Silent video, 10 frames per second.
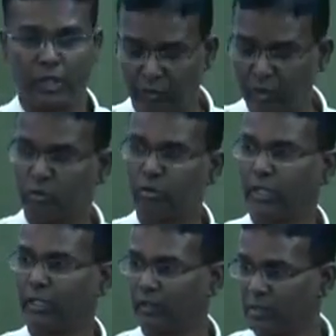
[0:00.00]
Even
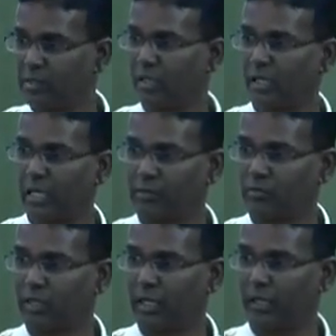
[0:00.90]
today, recently, last
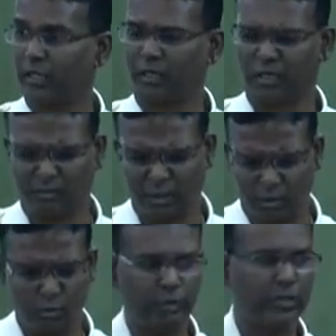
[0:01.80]
week
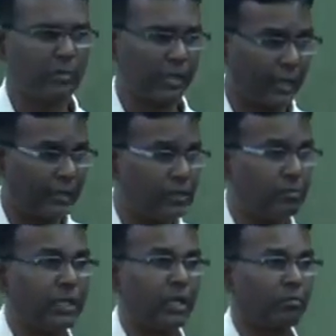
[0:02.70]
or 2 weeks back, I did
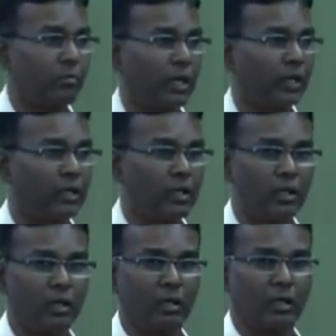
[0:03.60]
pick up my
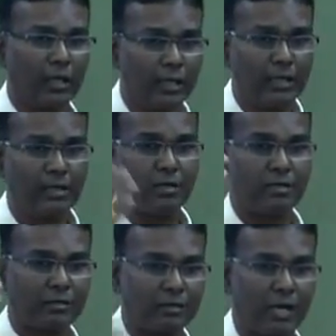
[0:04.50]

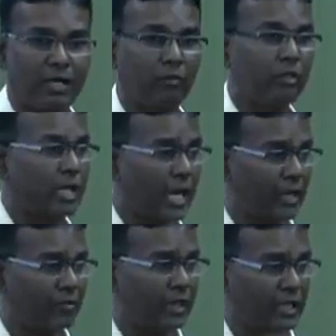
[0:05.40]
clinical trial, which I
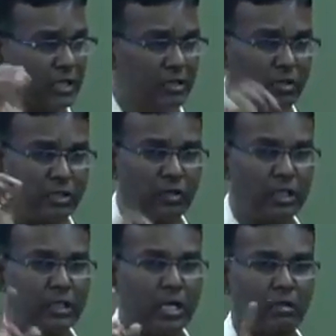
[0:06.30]
have
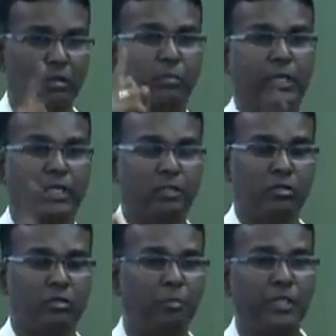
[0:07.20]
individually done on my
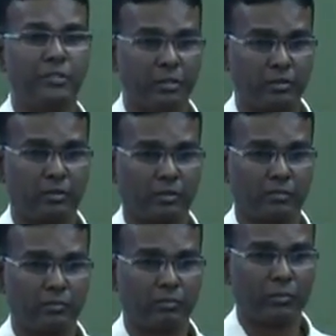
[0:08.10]
individual patients.
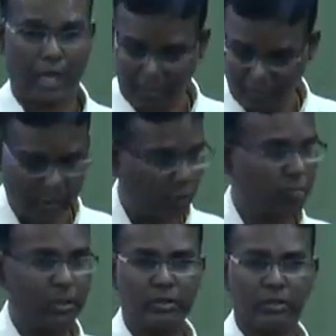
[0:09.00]
I have
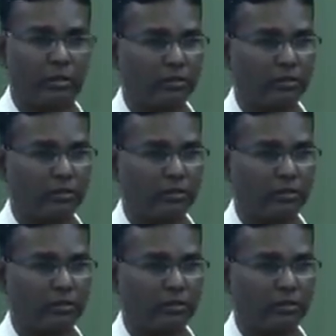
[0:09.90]
documented